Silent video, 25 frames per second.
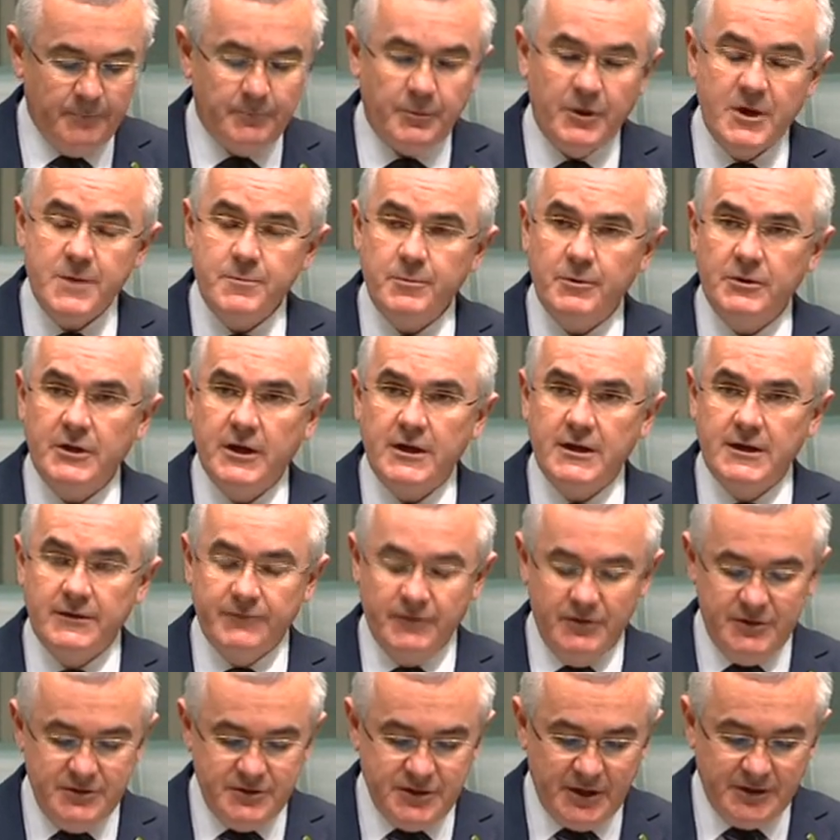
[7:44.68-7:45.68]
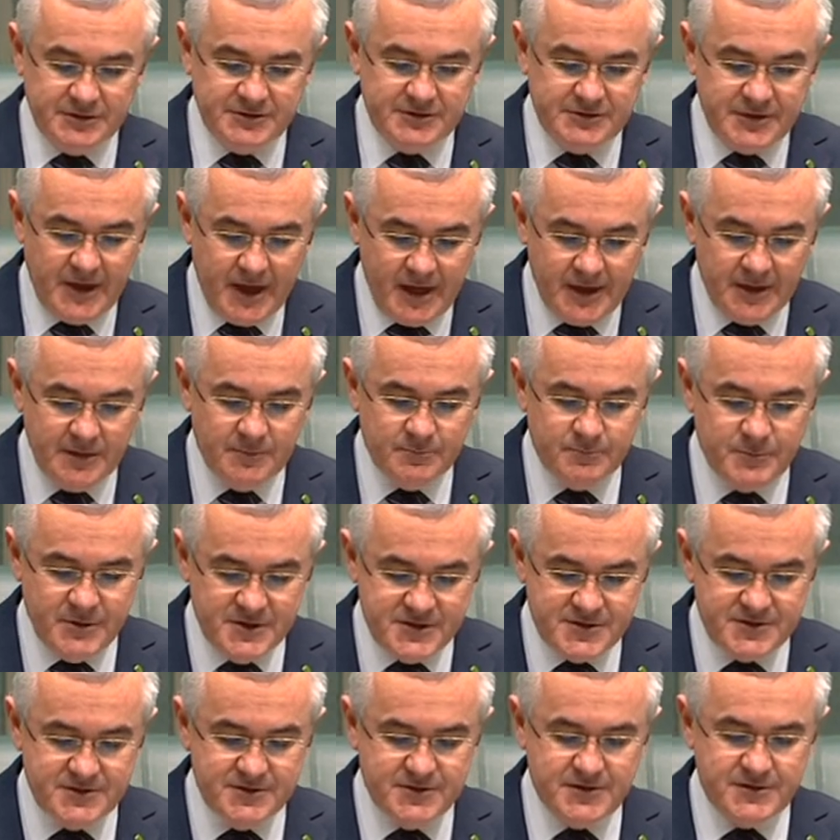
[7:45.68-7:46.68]
people are given just 10
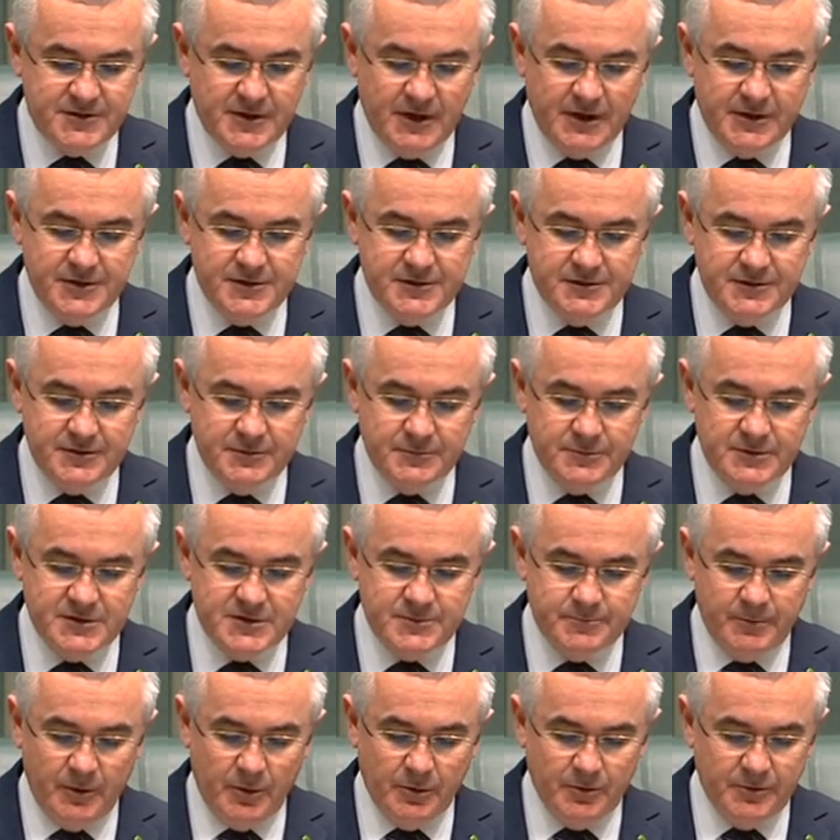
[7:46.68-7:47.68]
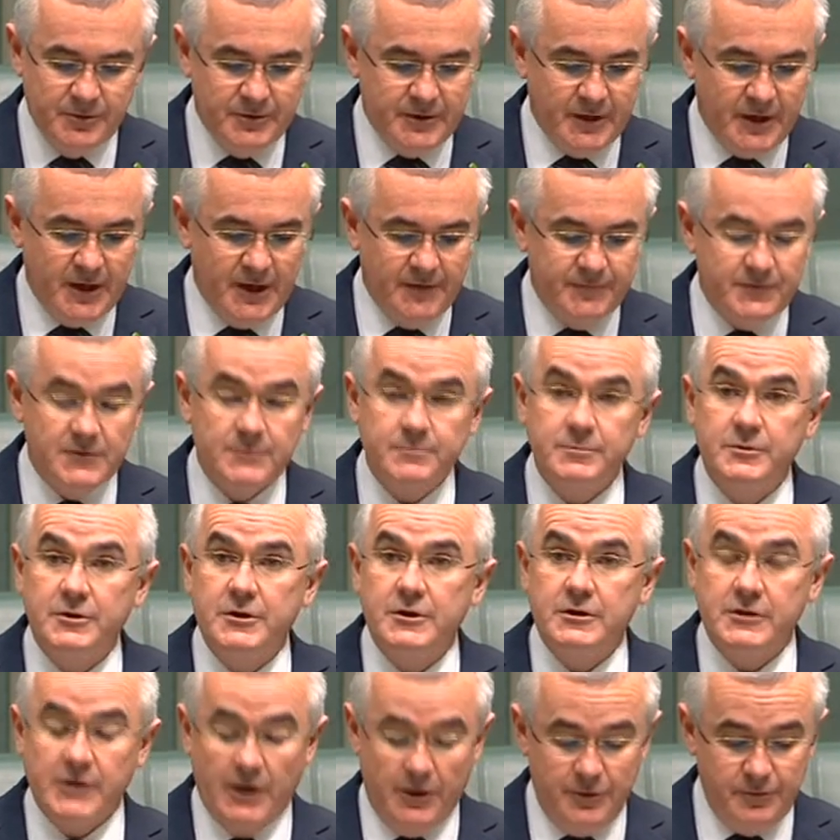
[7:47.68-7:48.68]
business days to respond after
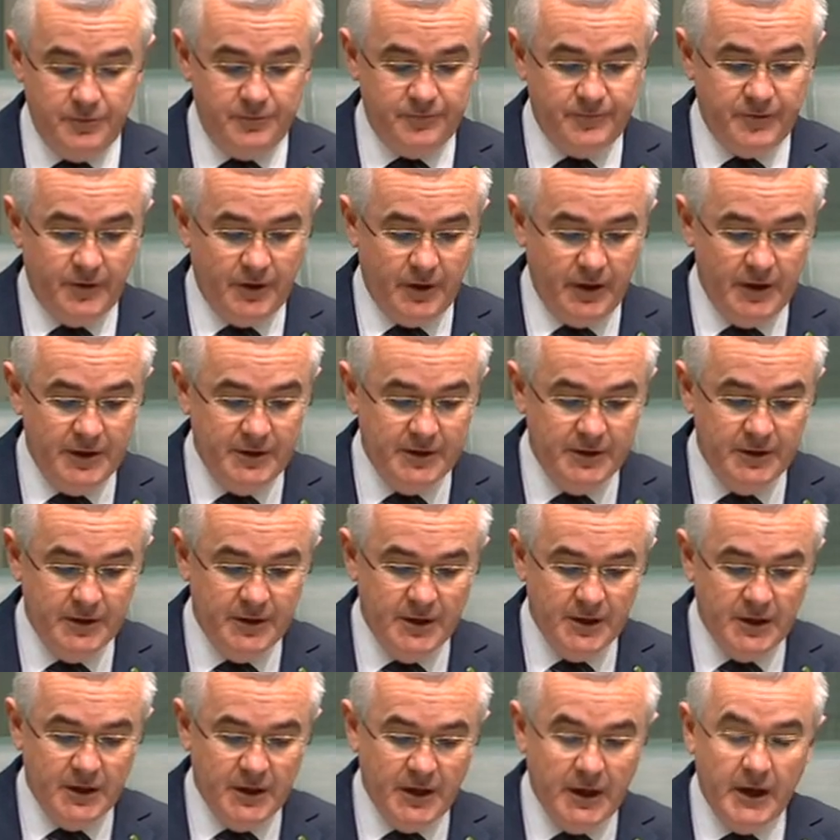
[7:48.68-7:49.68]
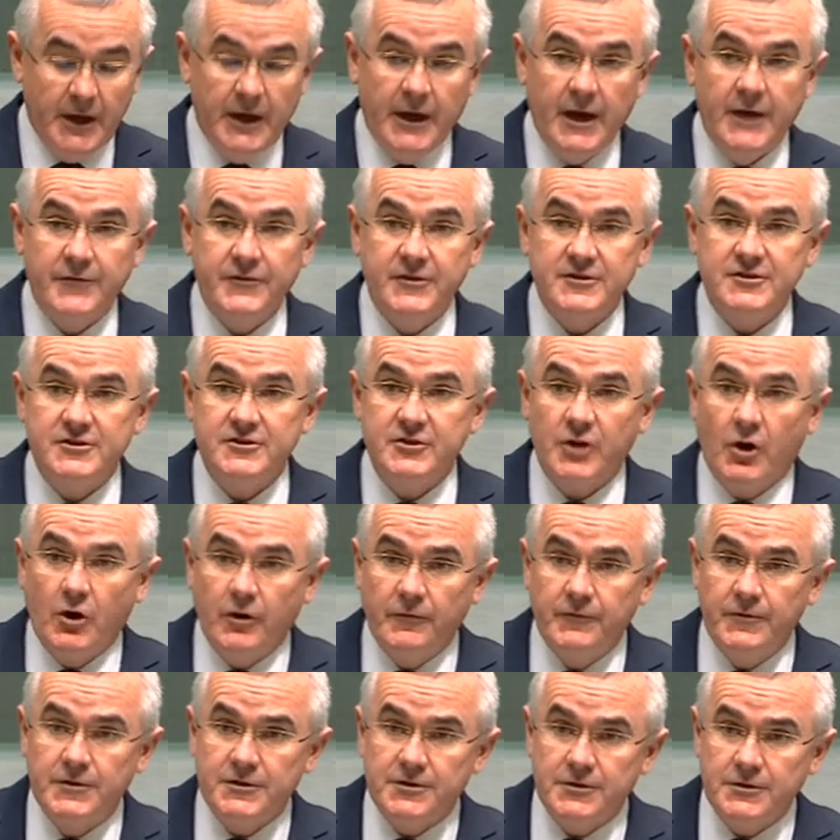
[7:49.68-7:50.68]
being notified, and this is
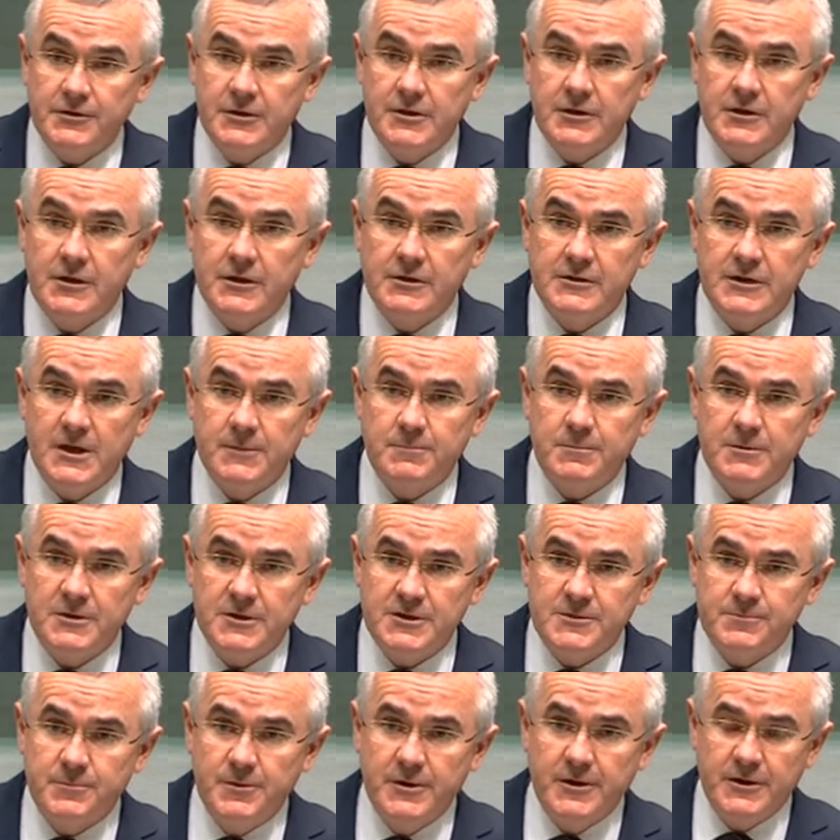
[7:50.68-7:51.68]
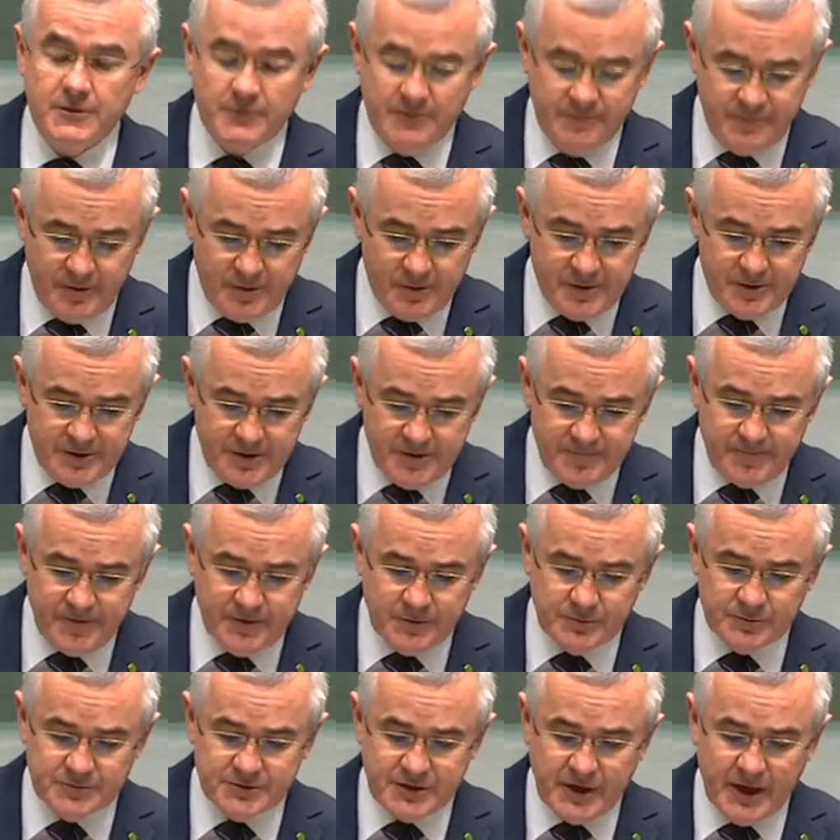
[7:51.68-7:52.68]
obviously, Deputy Speaker, a very
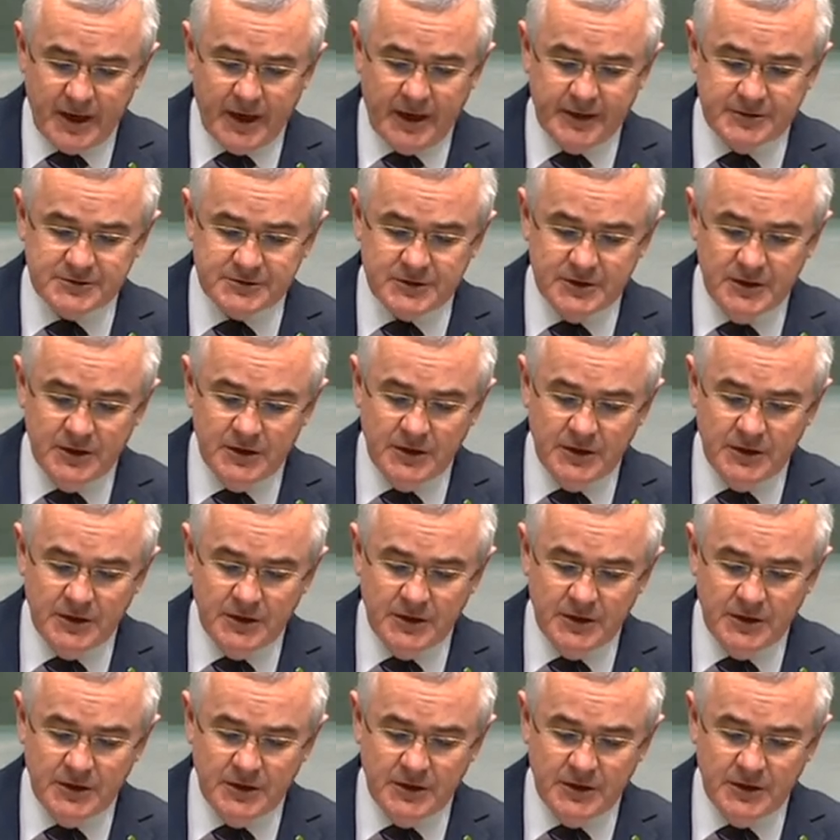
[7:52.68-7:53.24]
difficult task